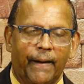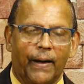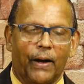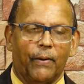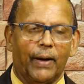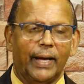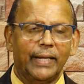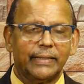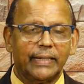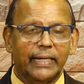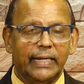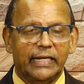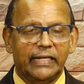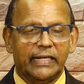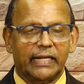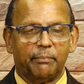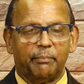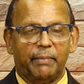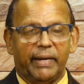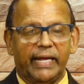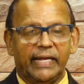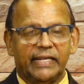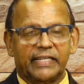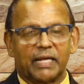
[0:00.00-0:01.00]
All right, in
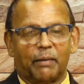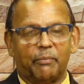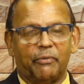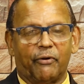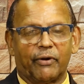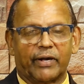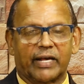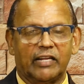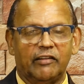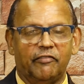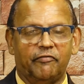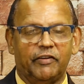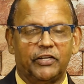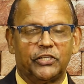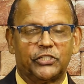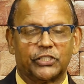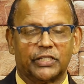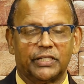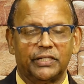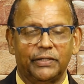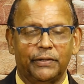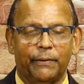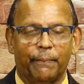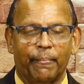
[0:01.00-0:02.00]
the Inter-America
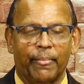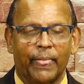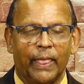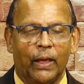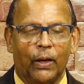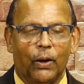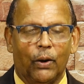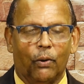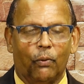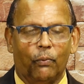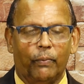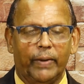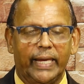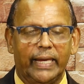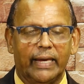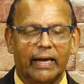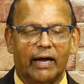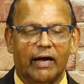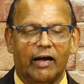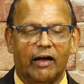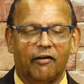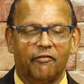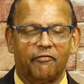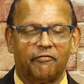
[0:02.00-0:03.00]
Division, we
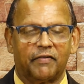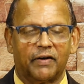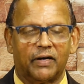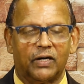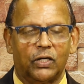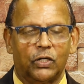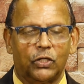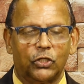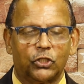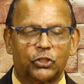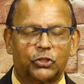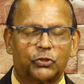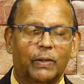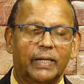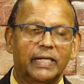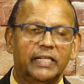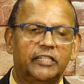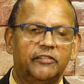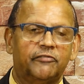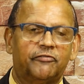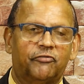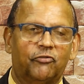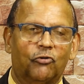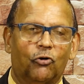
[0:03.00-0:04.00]
have
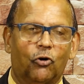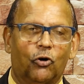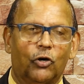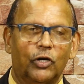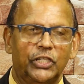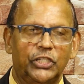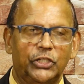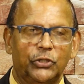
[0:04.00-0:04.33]
24